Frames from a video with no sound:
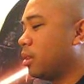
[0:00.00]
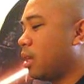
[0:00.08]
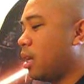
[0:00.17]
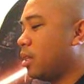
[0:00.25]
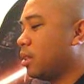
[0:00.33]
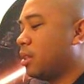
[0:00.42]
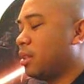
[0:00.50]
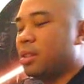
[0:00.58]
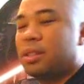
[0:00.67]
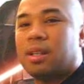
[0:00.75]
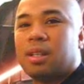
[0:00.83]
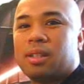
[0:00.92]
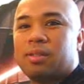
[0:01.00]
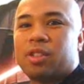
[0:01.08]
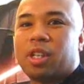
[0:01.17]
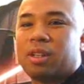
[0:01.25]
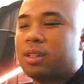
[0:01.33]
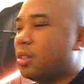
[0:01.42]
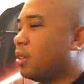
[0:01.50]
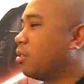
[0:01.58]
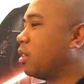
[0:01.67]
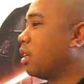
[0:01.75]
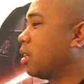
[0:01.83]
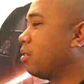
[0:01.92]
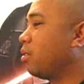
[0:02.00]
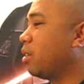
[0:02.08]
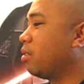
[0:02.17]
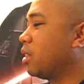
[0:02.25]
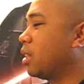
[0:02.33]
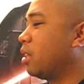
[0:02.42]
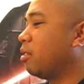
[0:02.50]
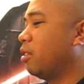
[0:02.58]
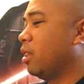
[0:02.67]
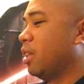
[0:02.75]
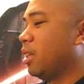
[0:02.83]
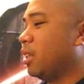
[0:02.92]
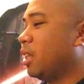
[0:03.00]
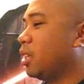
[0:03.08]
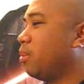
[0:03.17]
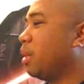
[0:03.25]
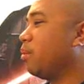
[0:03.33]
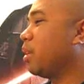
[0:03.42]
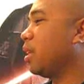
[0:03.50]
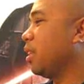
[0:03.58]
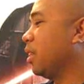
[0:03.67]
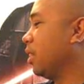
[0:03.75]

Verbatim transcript: I just, you know, I love chocolate, love chocolate flavored stuff. Thanks, baby.